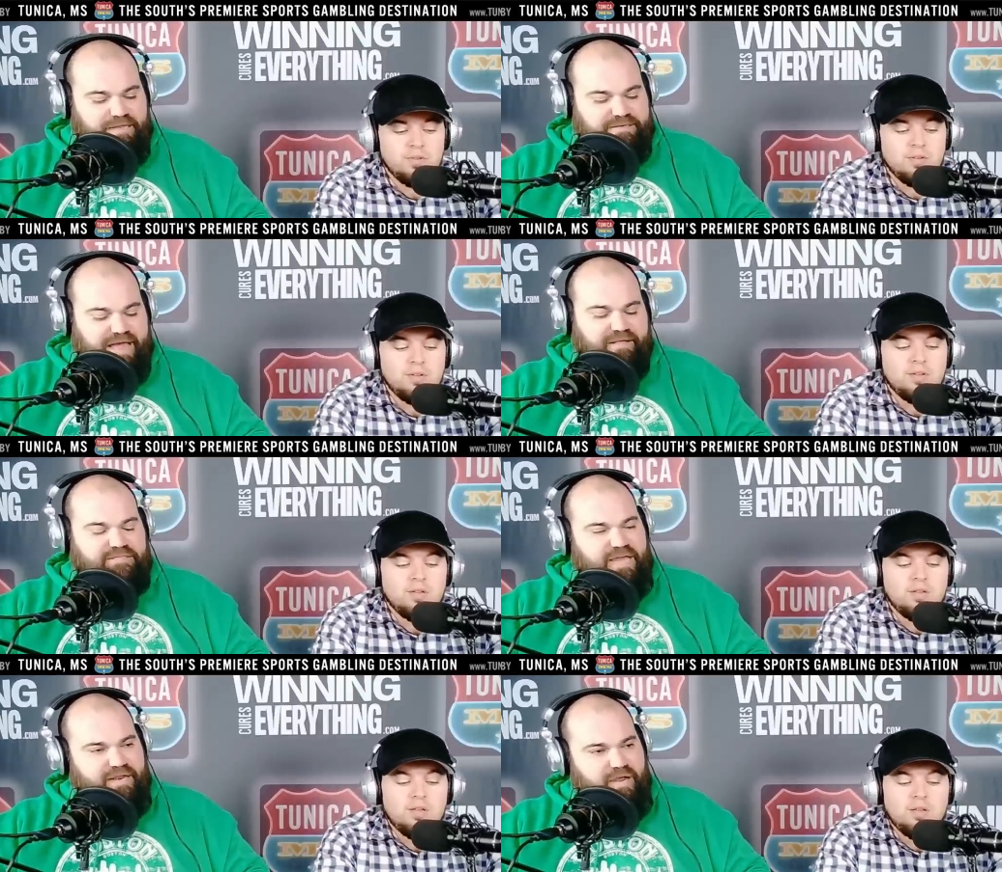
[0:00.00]
Speaker 1: Dallas
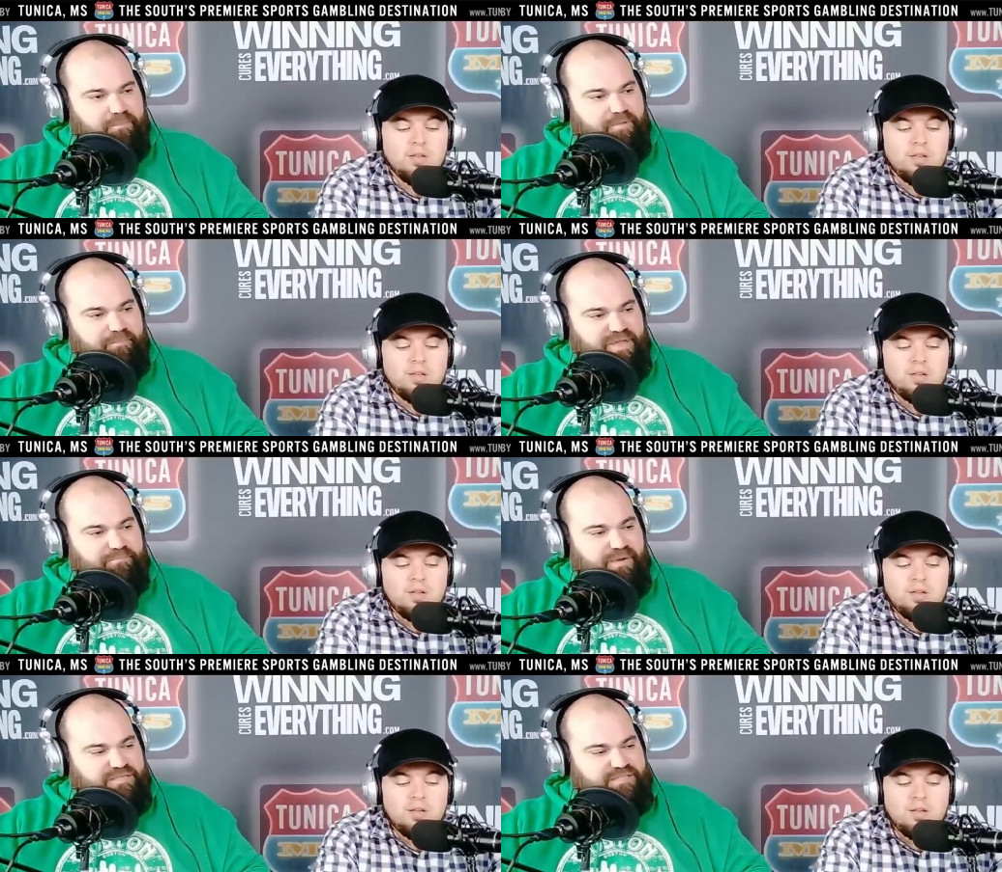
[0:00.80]
got a couple of big
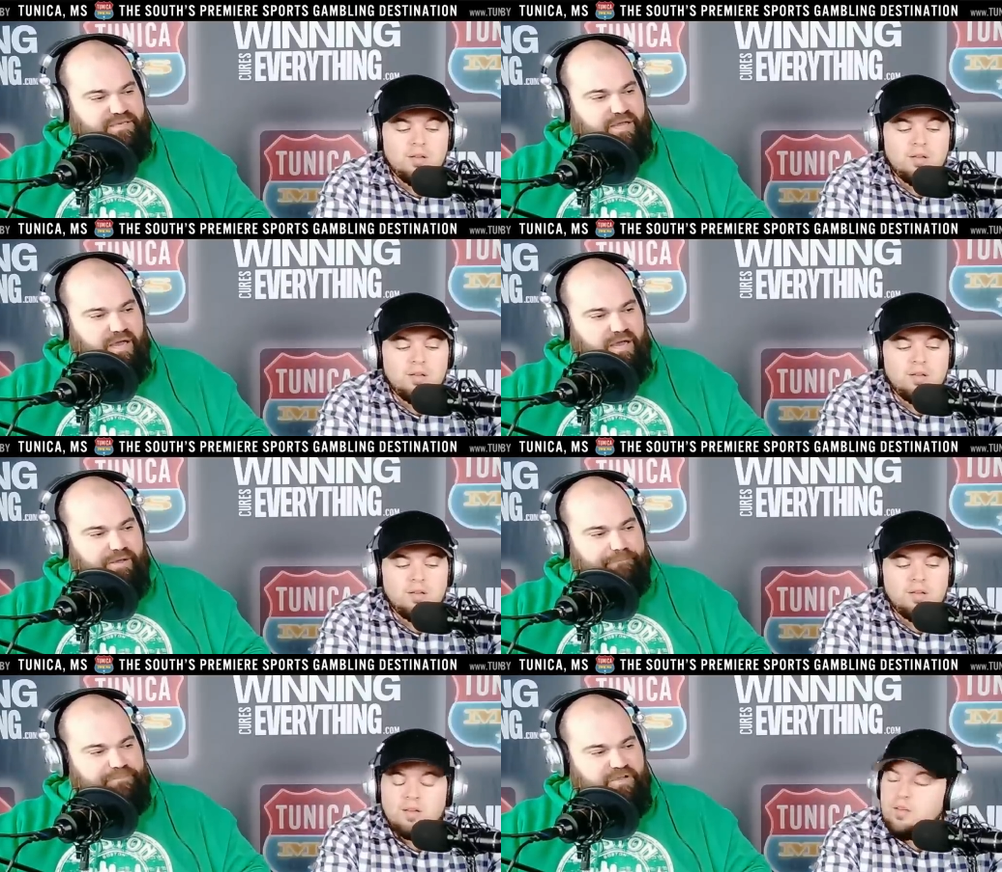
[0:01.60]
busted uh,
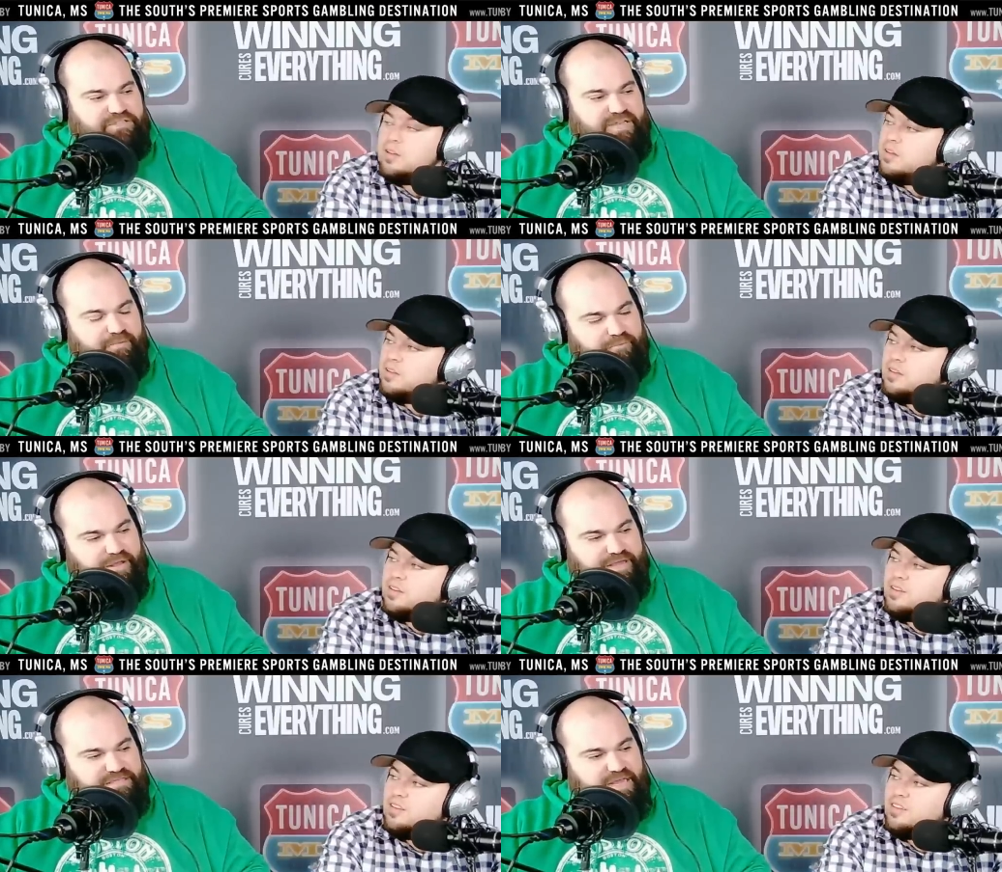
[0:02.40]
touchdown
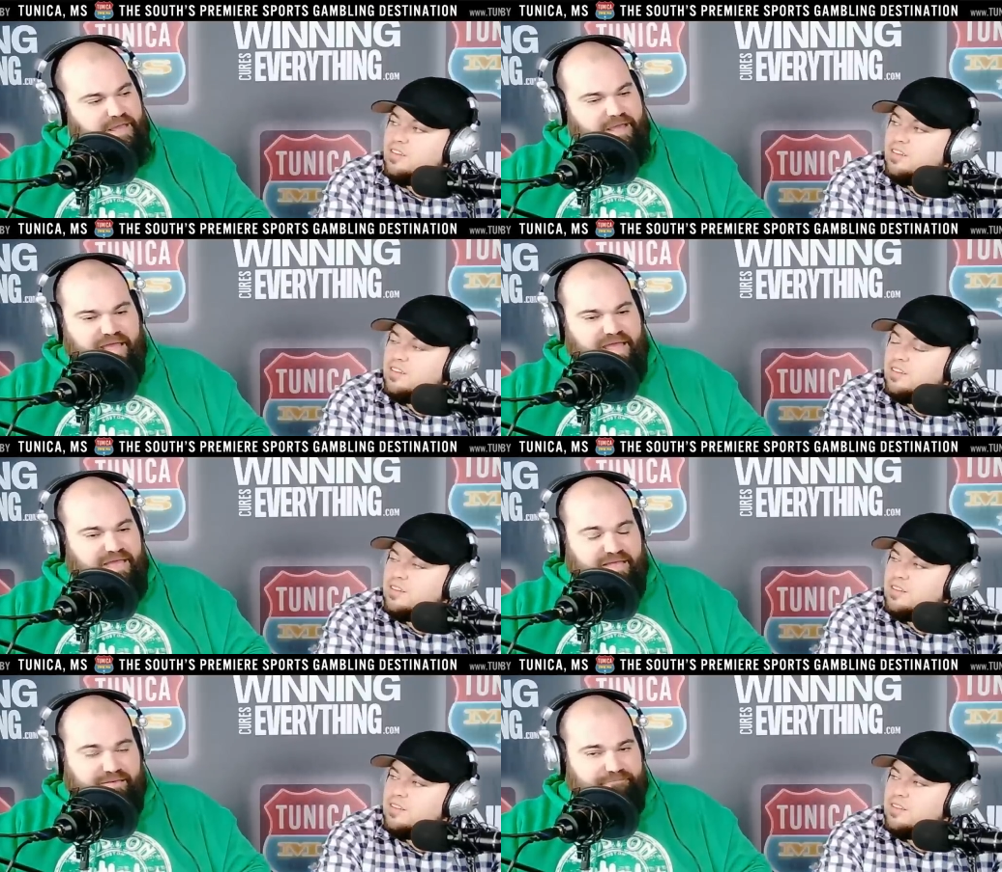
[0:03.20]
plays,
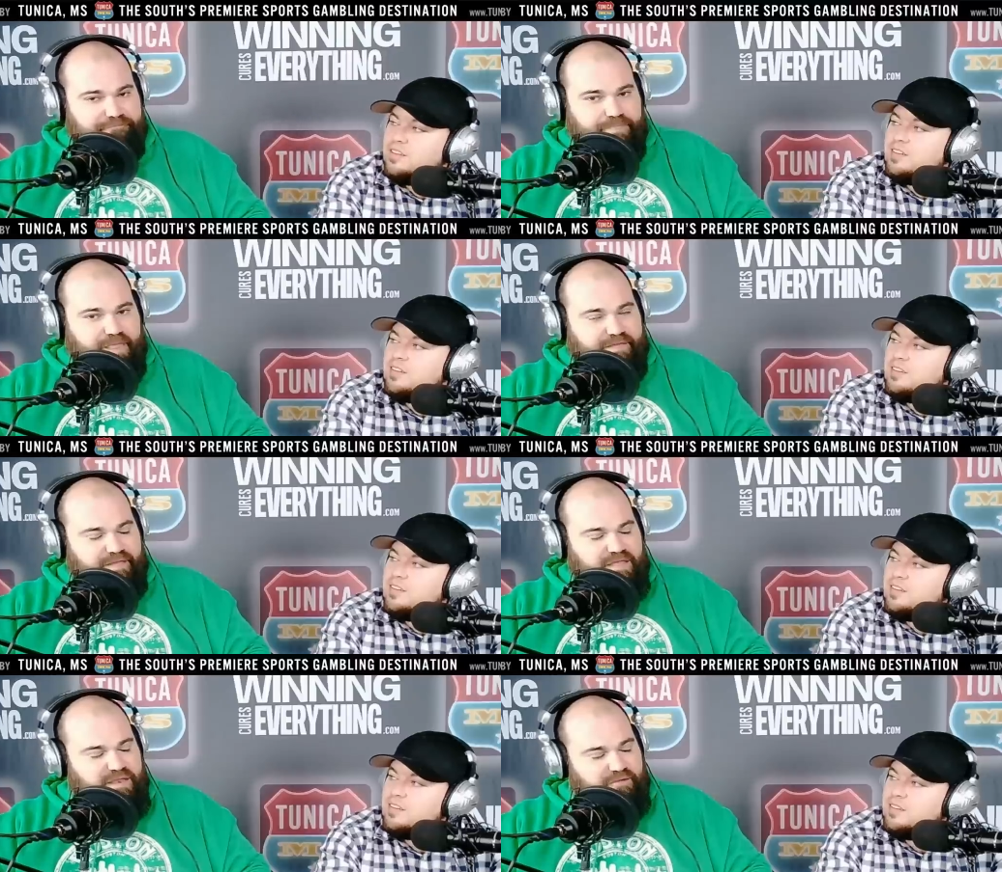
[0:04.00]
and uh,
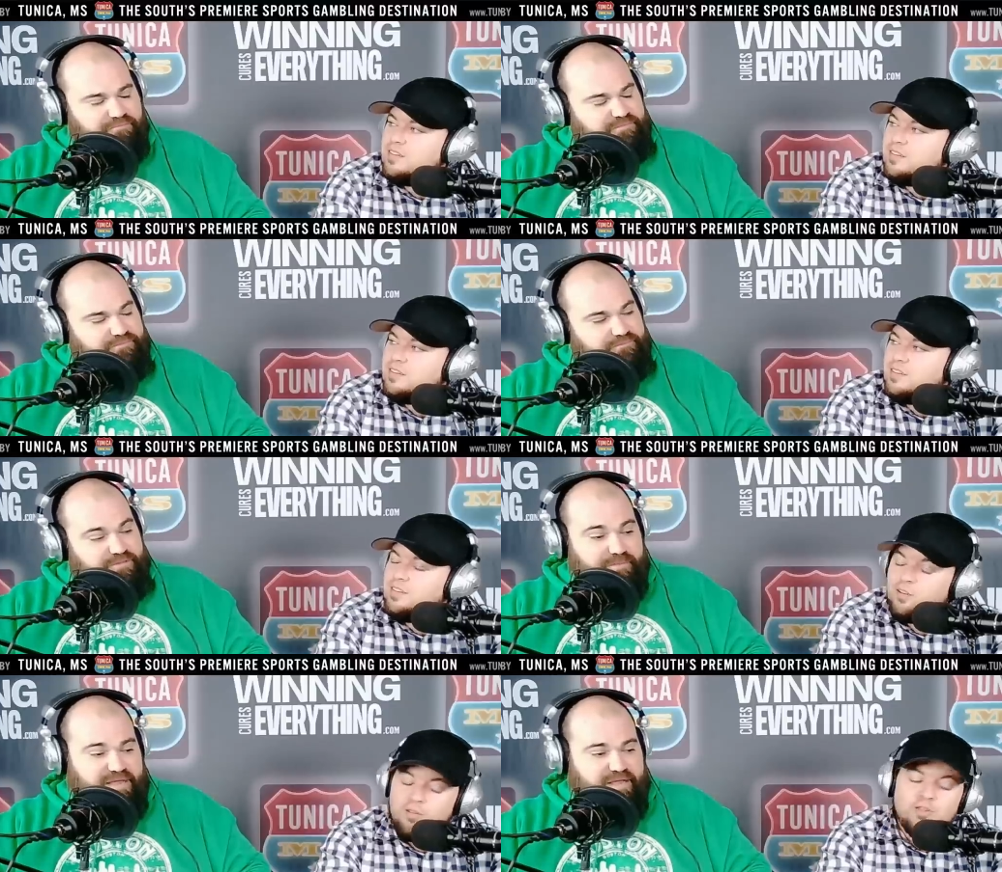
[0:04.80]
you know
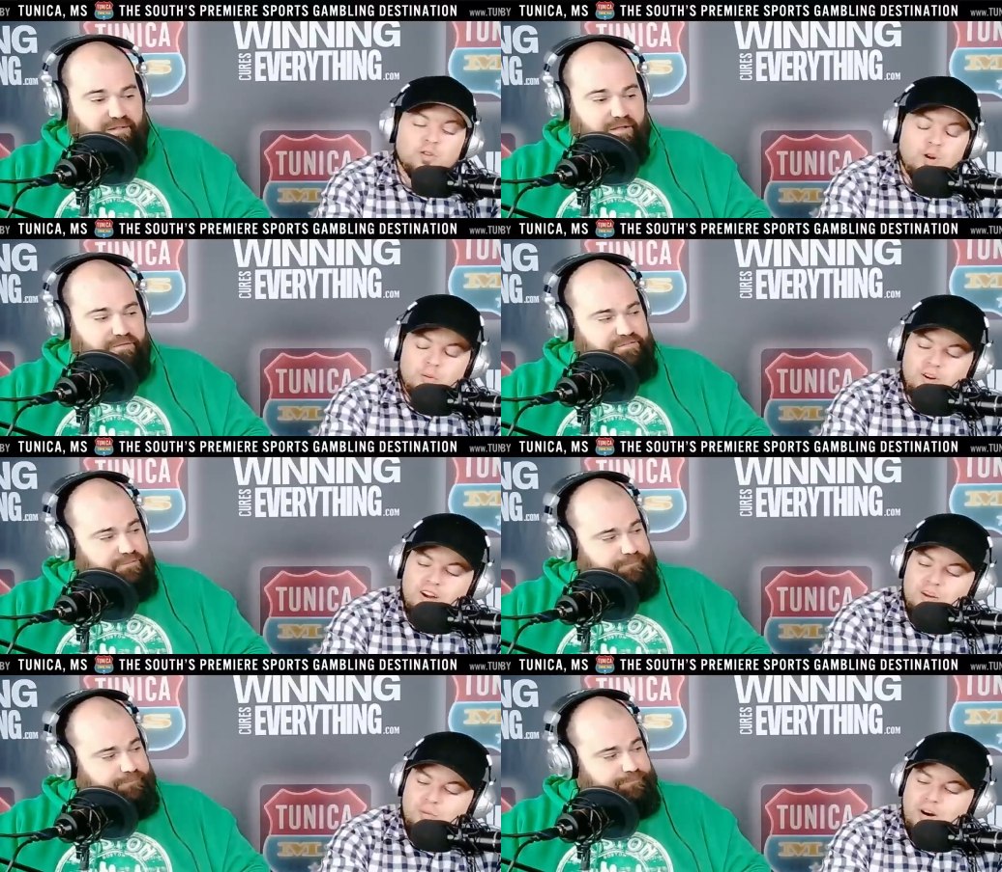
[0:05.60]
to make you, it. You know where
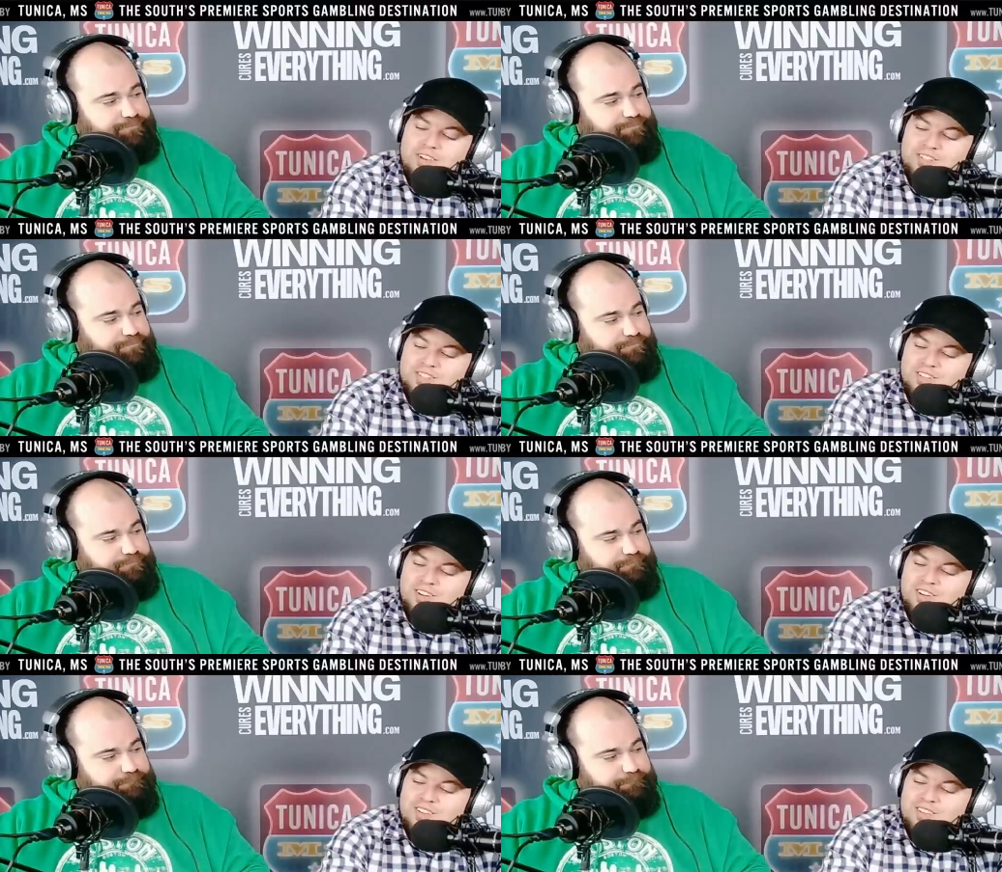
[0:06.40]
Speaker 2: I watched
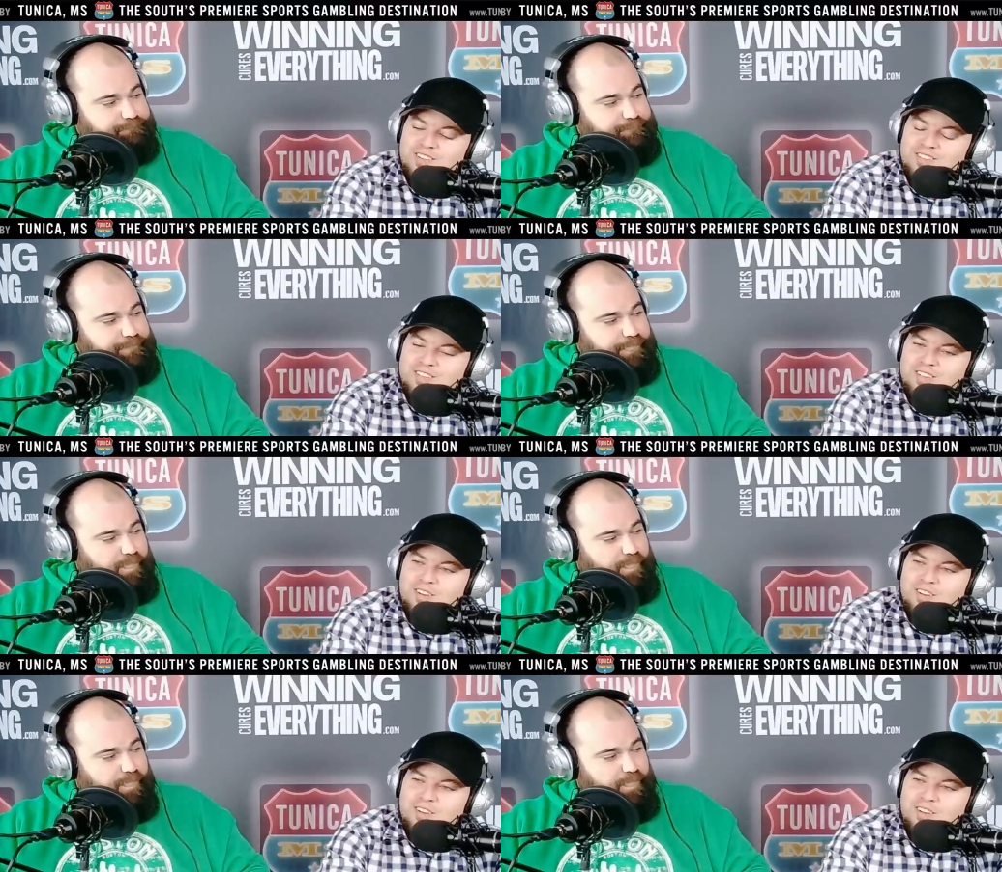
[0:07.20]
uh, a